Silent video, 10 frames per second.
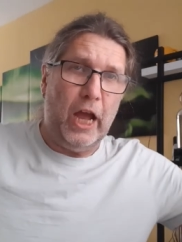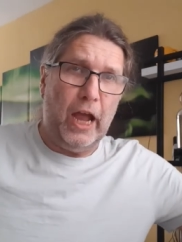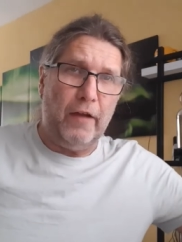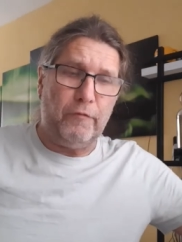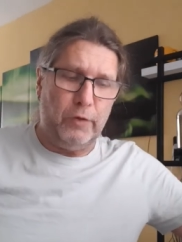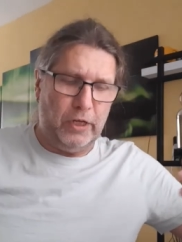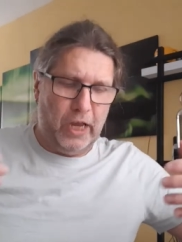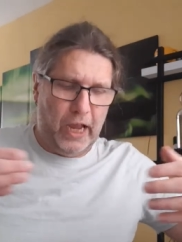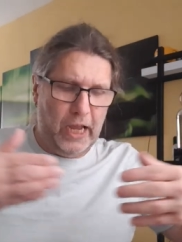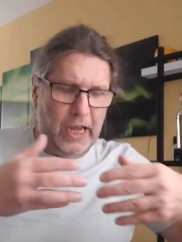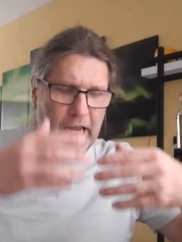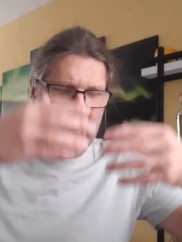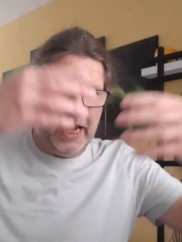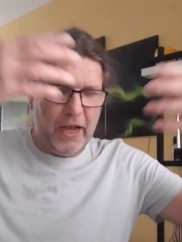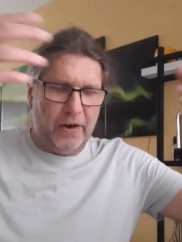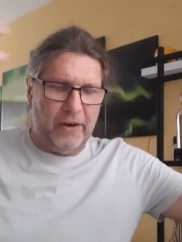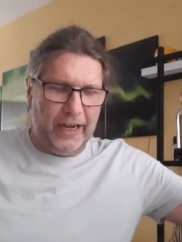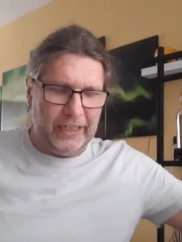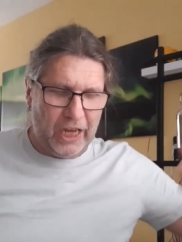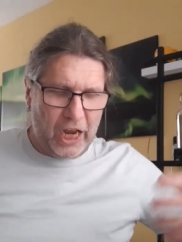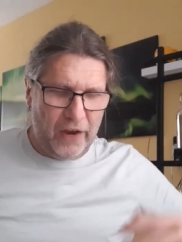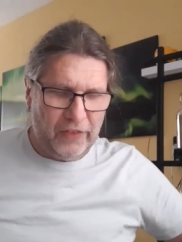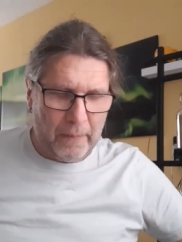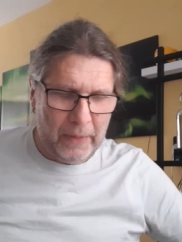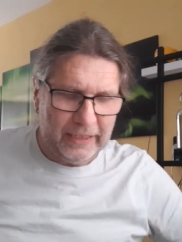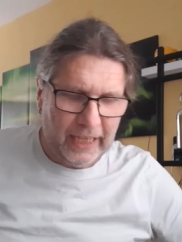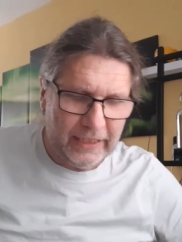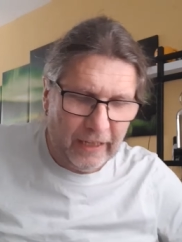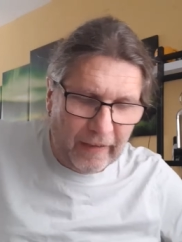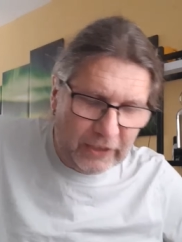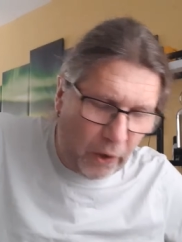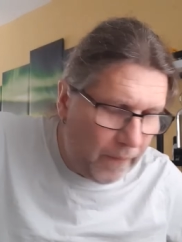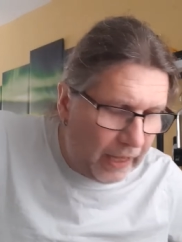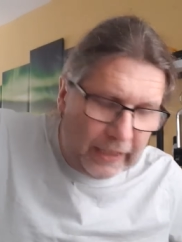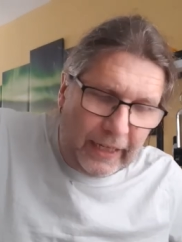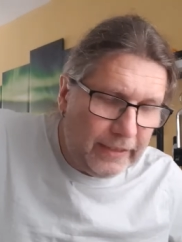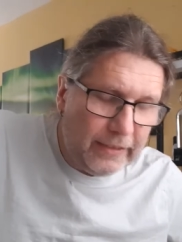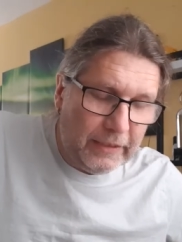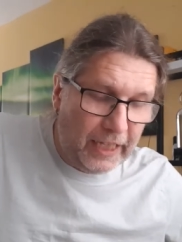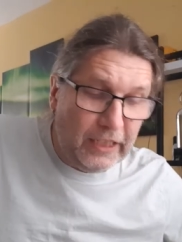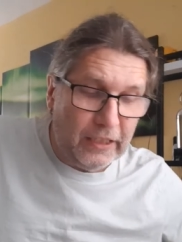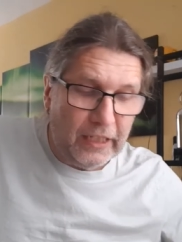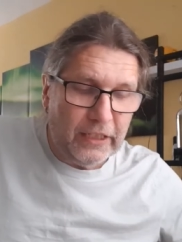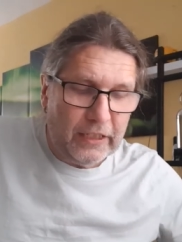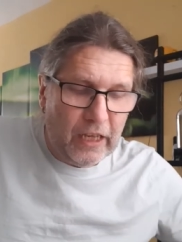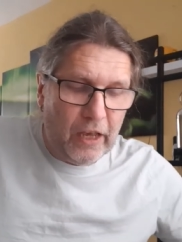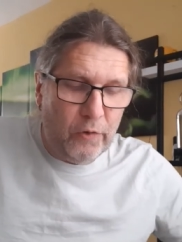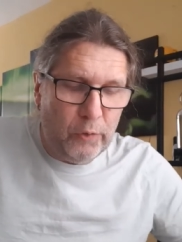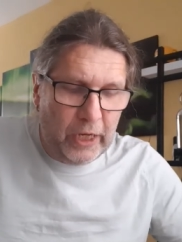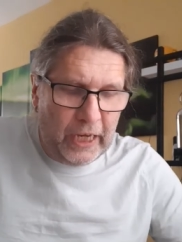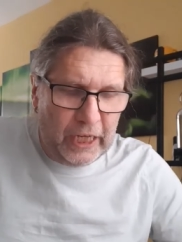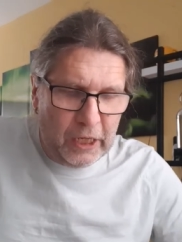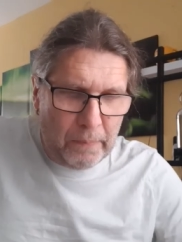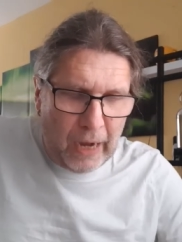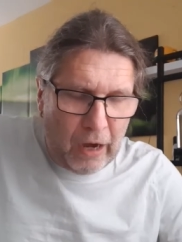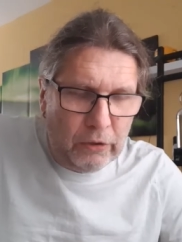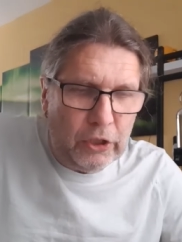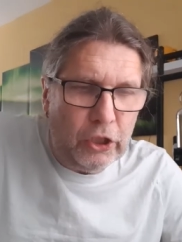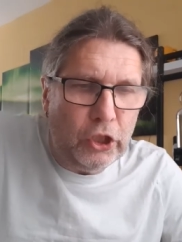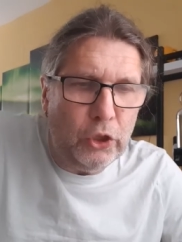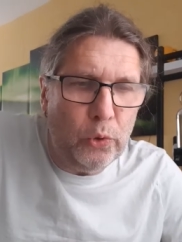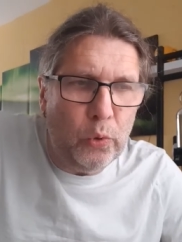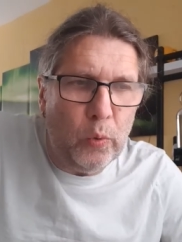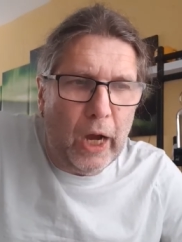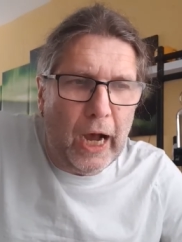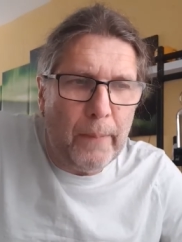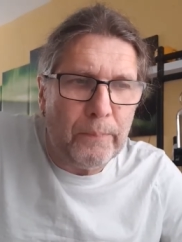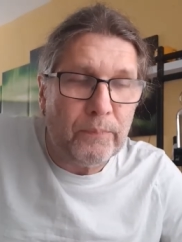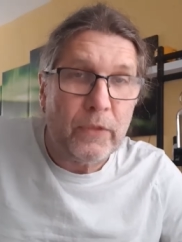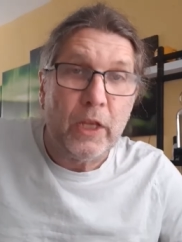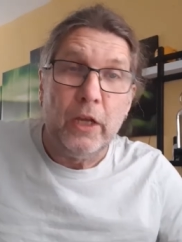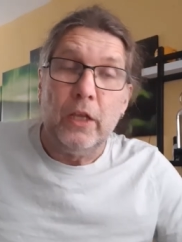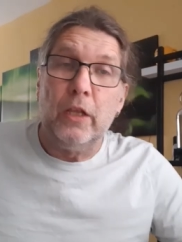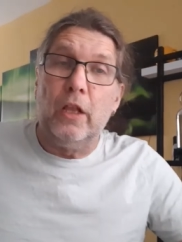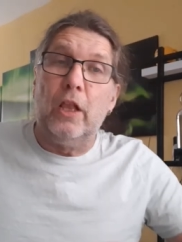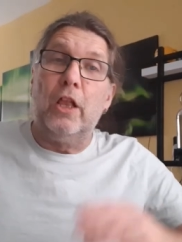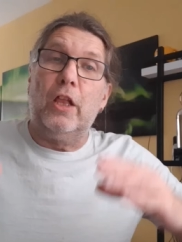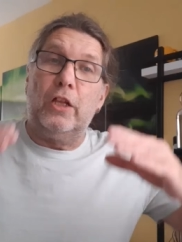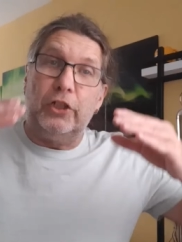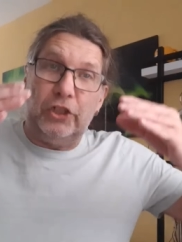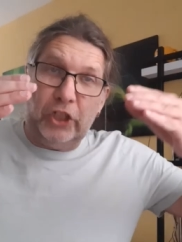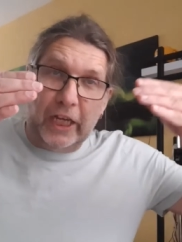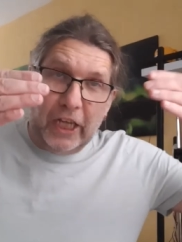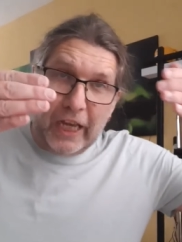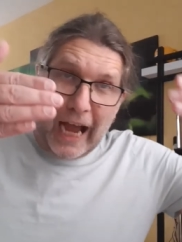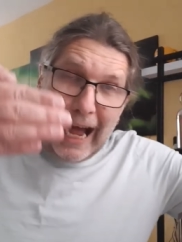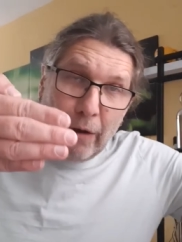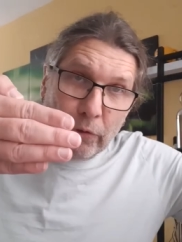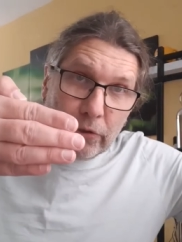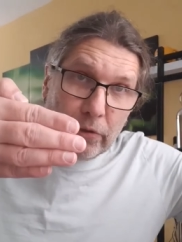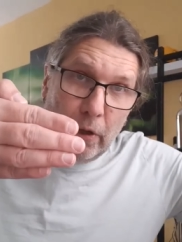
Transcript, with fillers: every day, right? If that makes sense. So this this is really about you um, checking out